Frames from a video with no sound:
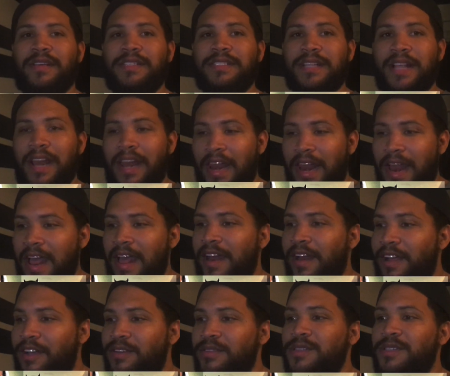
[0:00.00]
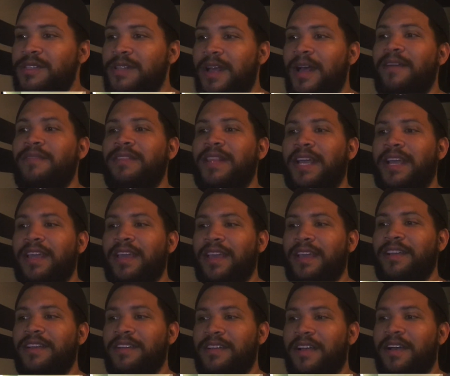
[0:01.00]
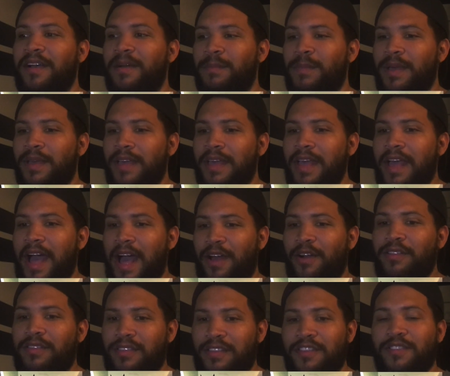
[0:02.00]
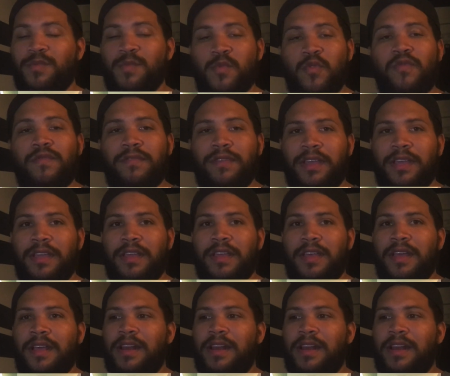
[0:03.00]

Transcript: It's a lot of good stuff that can come out of this movie.